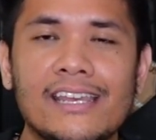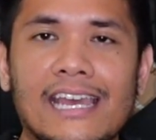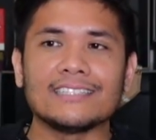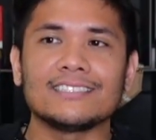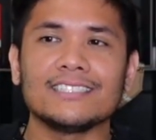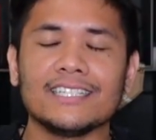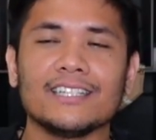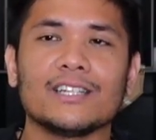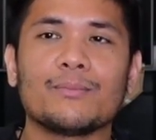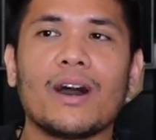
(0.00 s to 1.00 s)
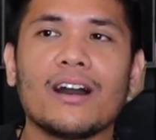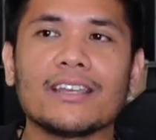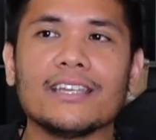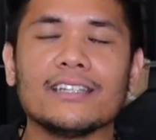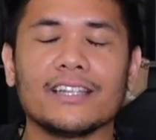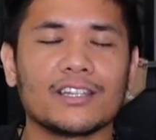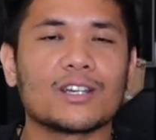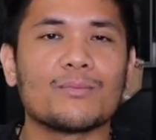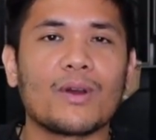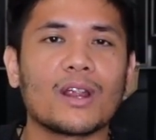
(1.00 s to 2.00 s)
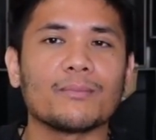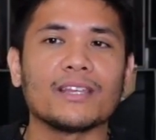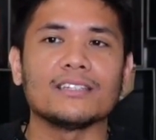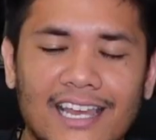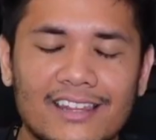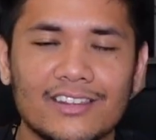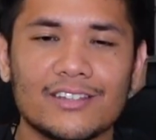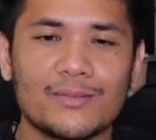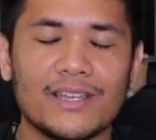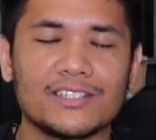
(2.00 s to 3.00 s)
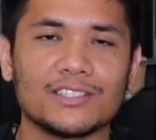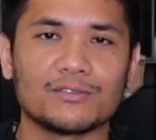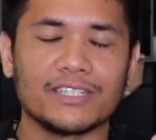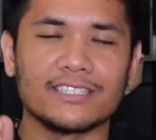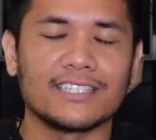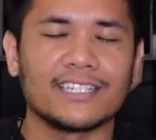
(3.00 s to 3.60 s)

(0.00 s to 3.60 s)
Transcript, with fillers: And see, the pocket, like the compartment, I think the dimensions read as